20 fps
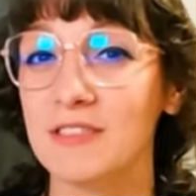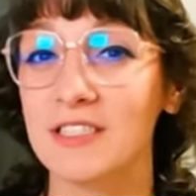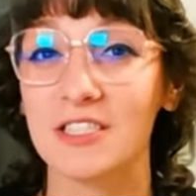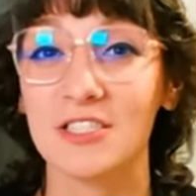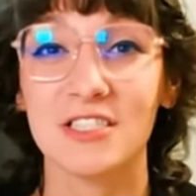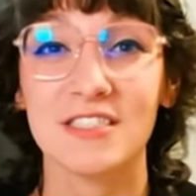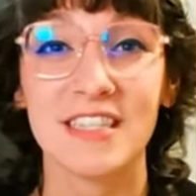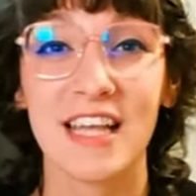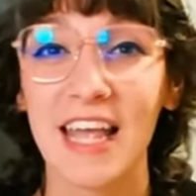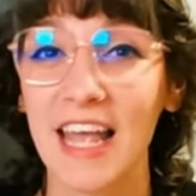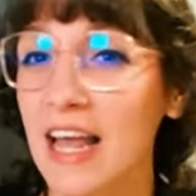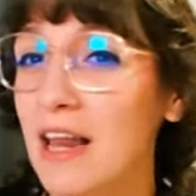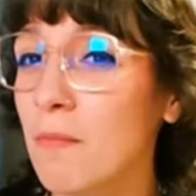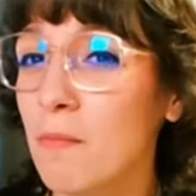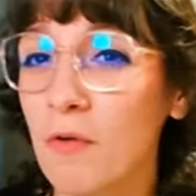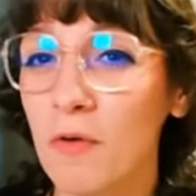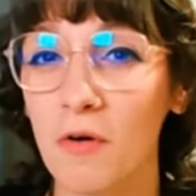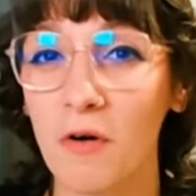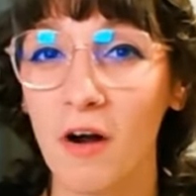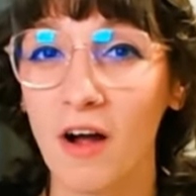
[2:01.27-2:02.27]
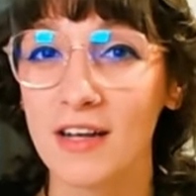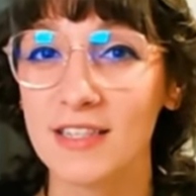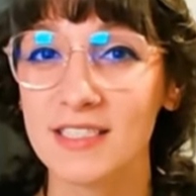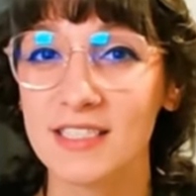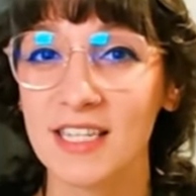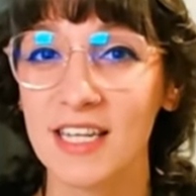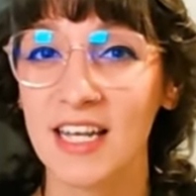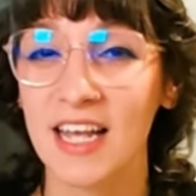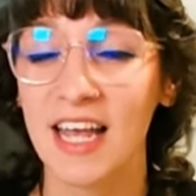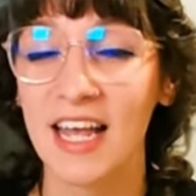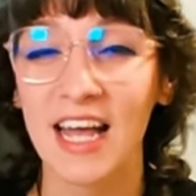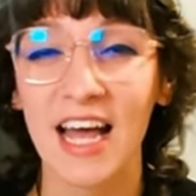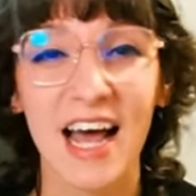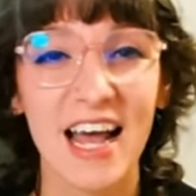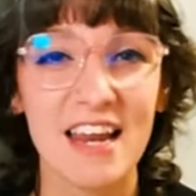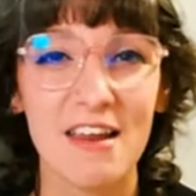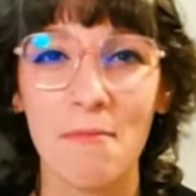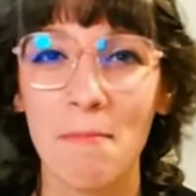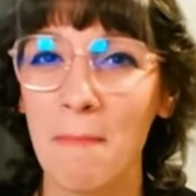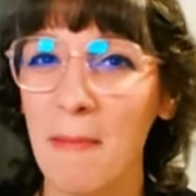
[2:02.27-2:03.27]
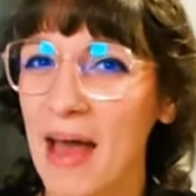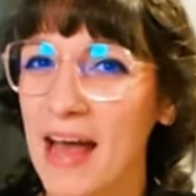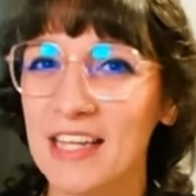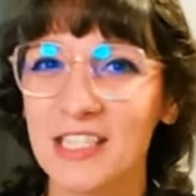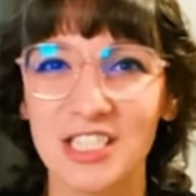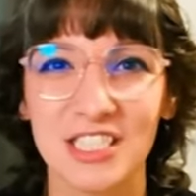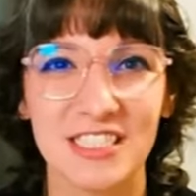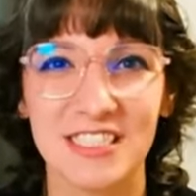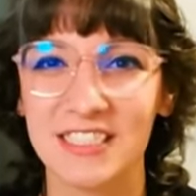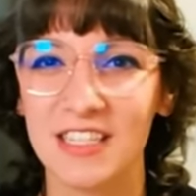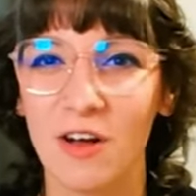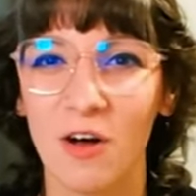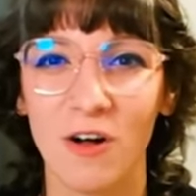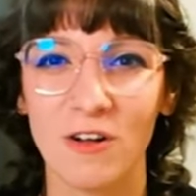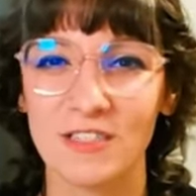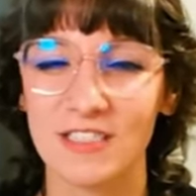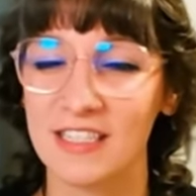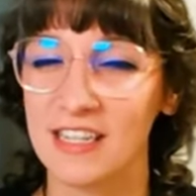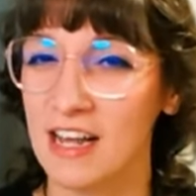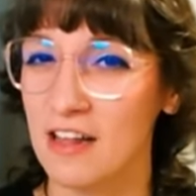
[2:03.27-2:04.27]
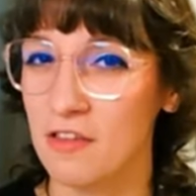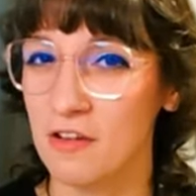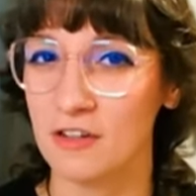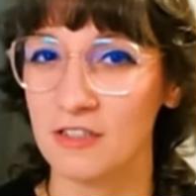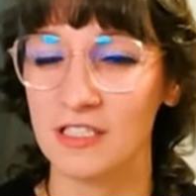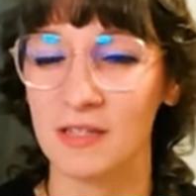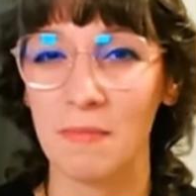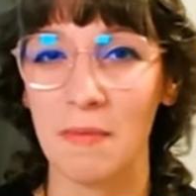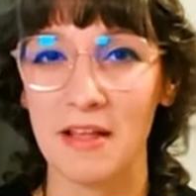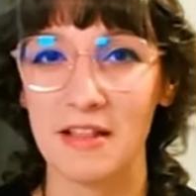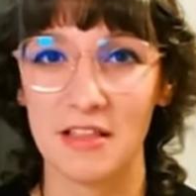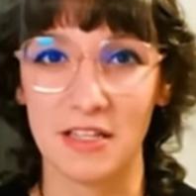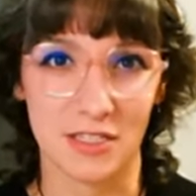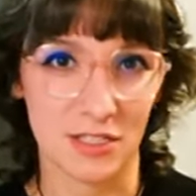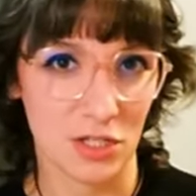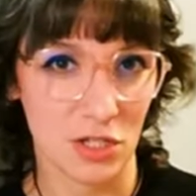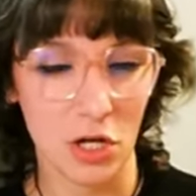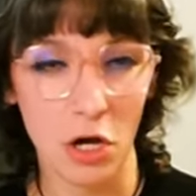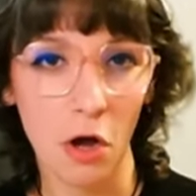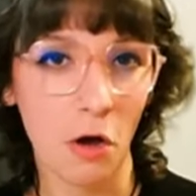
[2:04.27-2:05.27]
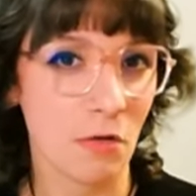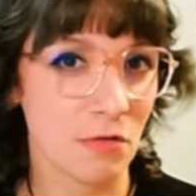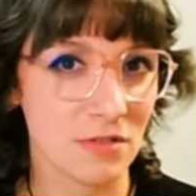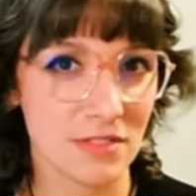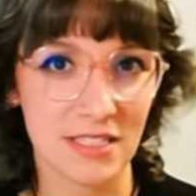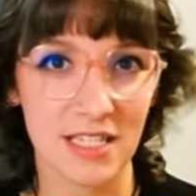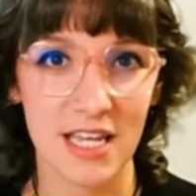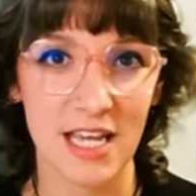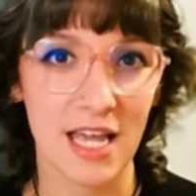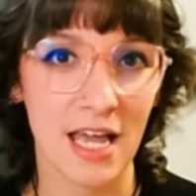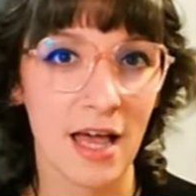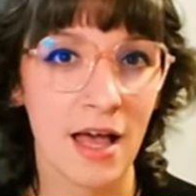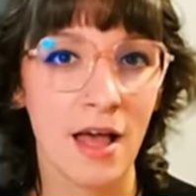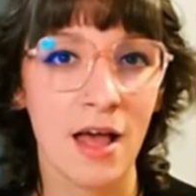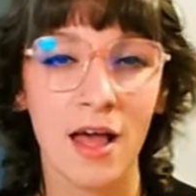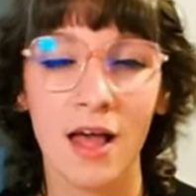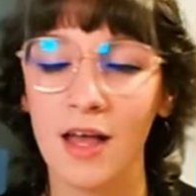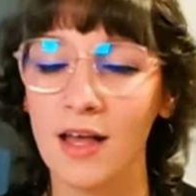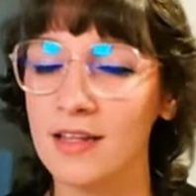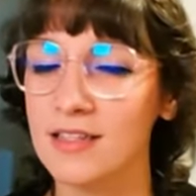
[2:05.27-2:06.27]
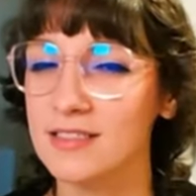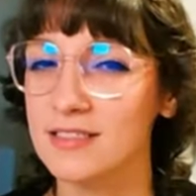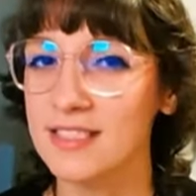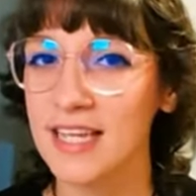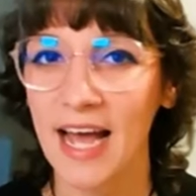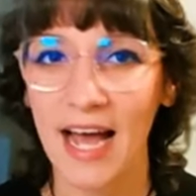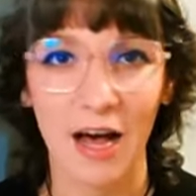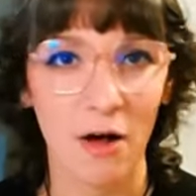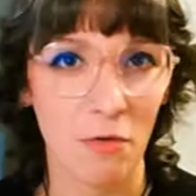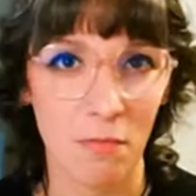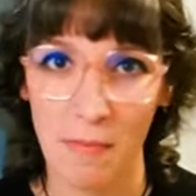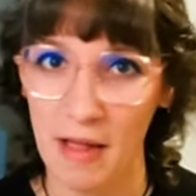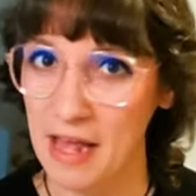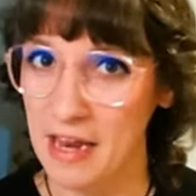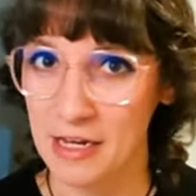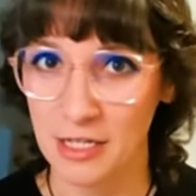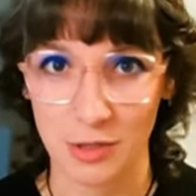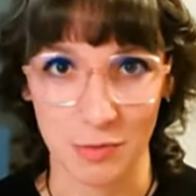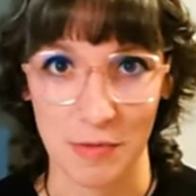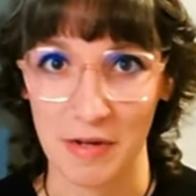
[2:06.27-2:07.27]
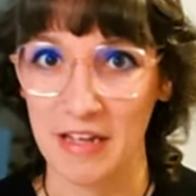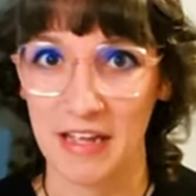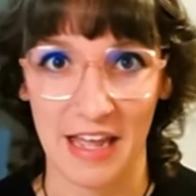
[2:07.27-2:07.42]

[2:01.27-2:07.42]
such as Animal Crossing, and kind of mashes it all together to make this cozy town management